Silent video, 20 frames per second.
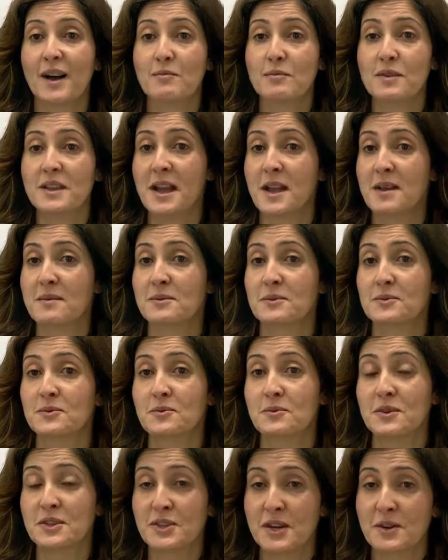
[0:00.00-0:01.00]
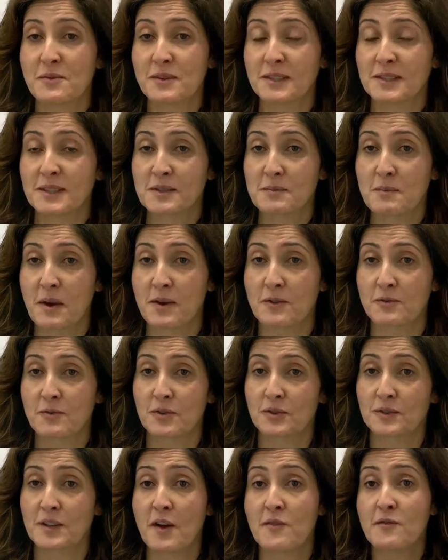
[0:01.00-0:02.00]
be able to regenerate the spinal
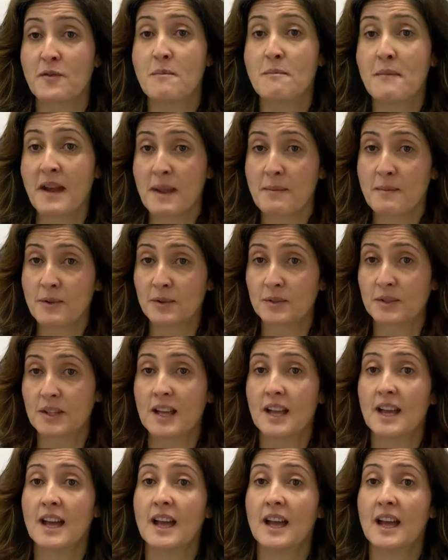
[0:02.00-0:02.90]
cord of a mammal